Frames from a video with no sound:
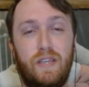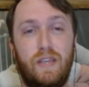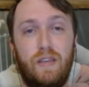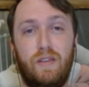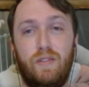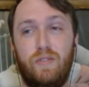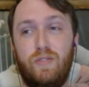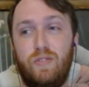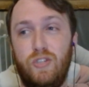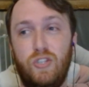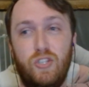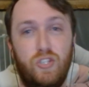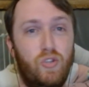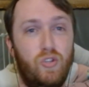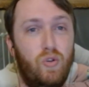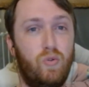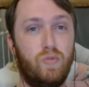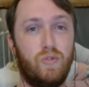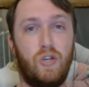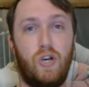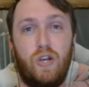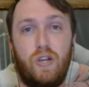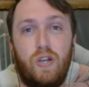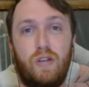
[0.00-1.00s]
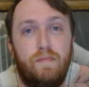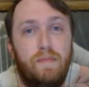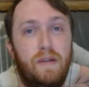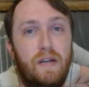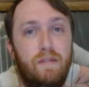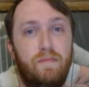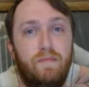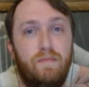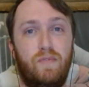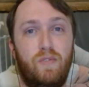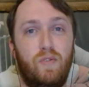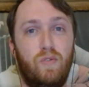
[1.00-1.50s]
killer, you don't talk about
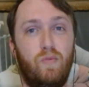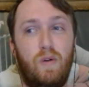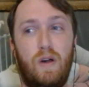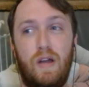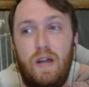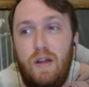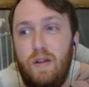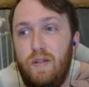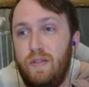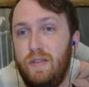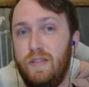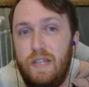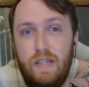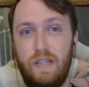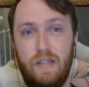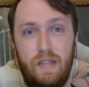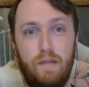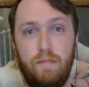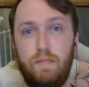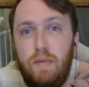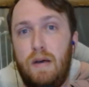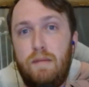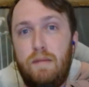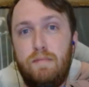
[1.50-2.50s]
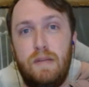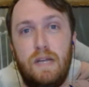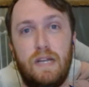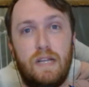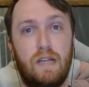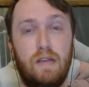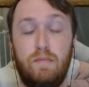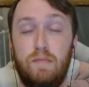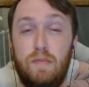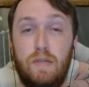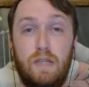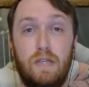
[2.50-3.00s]
them for a while, and then they pop back
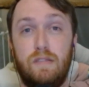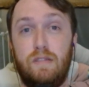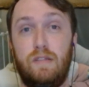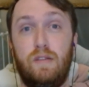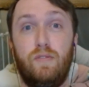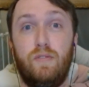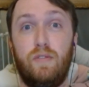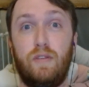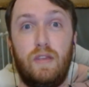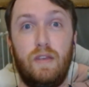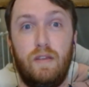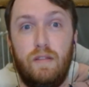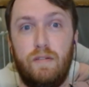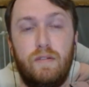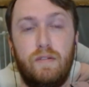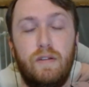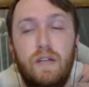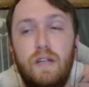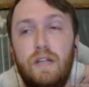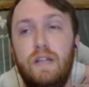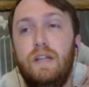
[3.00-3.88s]
up because they're the killer.